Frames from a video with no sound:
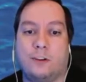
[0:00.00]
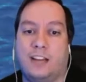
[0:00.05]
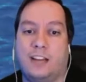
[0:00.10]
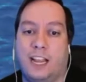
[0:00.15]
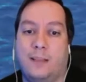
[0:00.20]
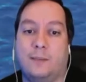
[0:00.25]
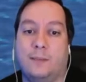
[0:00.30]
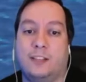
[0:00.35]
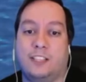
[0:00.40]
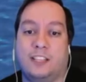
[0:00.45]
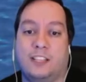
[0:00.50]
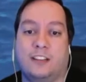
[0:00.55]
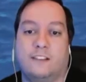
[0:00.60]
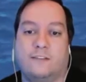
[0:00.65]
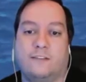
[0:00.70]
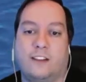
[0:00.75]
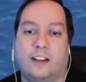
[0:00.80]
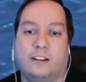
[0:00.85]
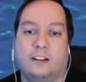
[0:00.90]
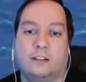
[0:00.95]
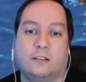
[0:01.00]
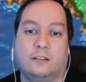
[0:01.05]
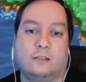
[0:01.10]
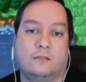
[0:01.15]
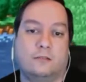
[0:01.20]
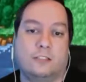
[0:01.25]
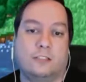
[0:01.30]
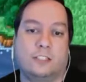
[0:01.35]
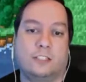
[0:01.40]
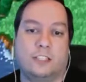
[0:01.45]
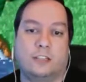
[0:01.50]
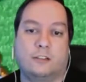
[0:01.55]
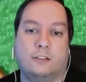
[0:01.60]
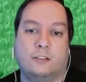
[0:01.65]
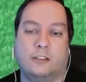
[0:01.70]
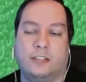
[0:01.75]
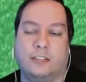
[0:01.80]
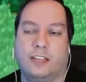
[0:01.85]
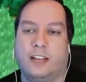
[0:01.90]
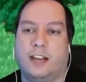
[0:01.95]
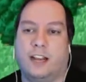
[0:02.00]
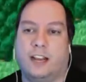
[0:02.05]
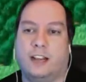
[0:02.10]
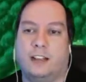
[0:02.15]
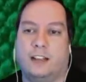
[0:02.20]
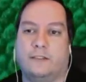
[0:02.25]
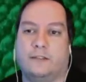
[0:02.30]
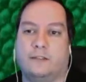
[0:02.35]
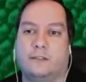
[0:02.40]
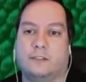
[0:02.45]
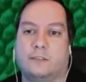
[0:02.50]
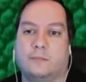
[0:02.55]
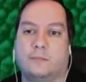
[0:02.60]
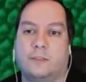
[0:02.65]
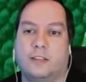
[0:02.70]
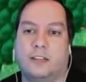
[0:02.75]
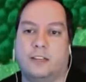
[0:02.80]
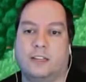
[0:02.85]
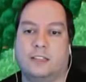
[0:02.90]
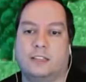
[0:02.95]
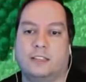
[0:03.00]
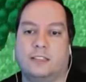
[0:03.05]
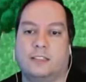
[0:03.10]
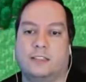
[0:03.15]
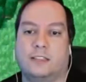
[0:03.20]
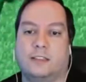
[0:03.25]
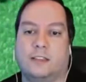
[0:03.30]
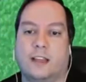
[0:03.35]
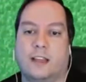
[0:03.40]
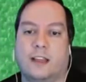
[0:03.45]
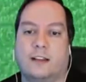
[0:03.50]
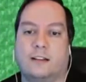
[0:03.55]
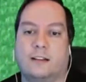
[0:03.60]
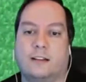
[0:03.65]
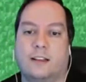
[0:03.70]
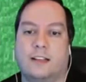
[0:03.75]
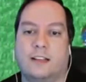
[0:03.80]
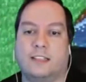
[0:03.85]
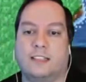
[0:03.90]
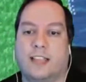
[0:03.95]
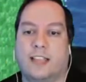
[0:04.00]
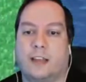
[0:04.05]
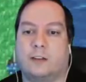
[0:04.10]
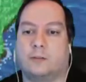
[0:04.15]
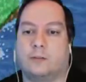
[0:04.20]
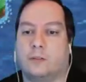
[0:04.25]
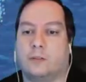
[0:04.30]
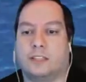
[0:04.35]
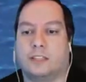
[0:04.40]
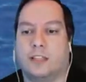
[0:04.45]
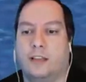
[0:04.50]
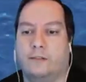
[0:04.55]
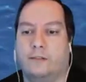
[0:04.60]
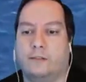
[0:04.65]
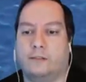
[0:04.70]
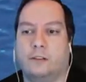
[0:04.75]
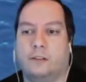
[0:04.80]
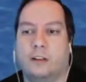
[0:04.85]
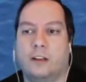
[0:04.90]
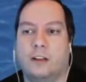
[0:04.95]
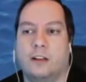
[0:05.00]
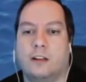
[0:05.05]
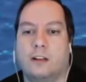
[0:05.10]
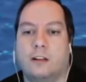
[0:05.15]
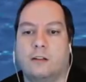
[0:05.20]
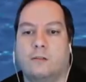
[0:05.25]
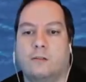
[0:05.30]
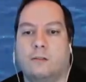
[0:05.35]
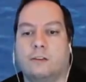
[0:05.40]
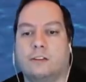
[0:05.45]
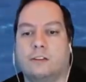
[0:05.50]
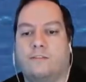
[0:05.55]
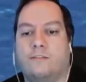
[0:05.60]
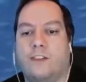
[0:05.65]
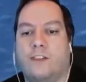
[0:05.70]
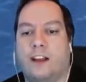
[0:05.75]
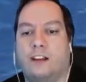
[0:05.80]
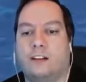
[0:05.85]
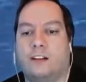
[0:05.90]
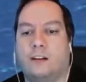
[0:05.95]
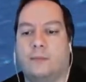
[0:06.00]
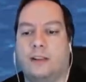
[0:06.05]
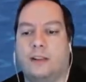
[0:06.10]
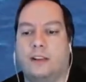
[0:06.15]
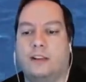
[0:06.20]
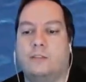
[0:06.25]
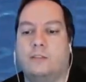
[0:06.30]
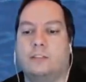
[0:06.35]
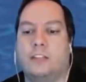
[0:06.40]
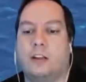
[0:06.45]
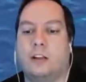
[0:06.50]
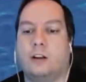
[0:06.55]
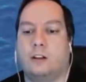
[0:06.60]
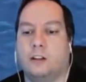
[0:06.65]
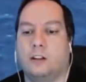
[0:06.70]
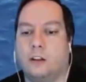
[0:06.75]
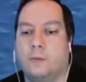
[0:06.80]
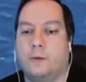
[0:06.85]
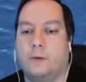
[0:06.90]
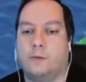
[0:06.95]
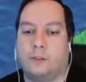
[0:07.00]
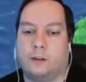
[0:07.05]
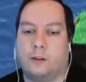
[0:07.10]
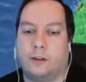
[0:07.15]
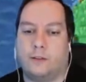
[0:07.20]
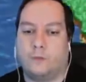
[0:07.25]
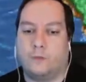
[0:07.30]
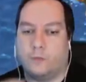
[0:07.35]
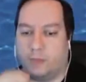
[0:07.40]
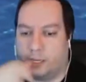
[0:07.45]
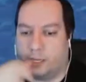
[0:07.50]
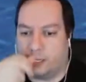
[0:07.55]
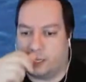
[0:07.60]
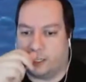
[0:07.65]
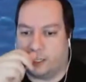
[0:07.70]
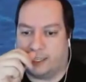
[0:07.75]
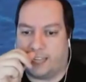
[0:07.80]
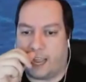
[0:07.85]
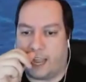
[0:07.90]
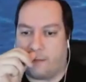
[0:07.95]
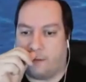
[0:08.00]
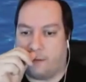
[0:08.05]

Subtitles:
damage than a fighter, generally at high levels, because that he scales with his level. Whereas a fighter, I mean, you scale a little bit with your level because you get stat